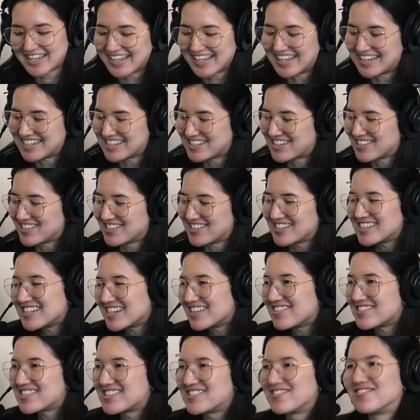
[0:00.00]

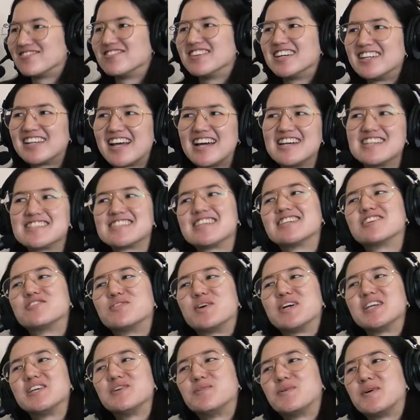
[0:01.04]
internships to realize like
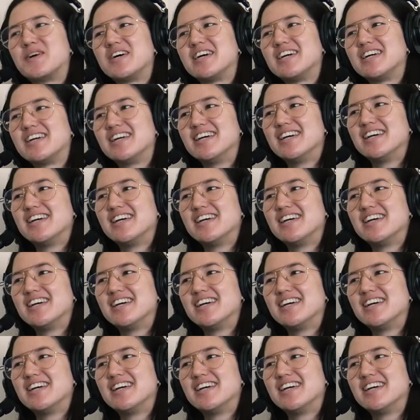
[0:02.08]
what you want.